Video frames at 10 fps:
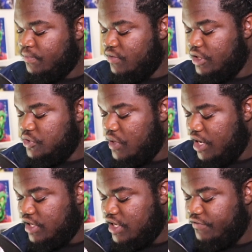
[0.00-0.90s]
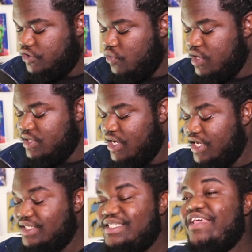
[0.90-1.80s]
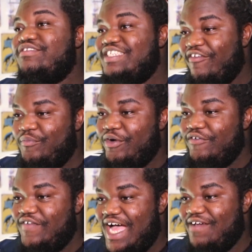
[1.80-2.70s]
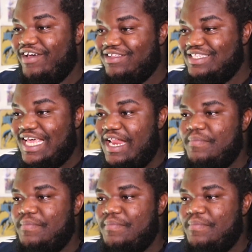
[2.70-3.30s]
This one, I'd give this one a safe 7.5 out of 10.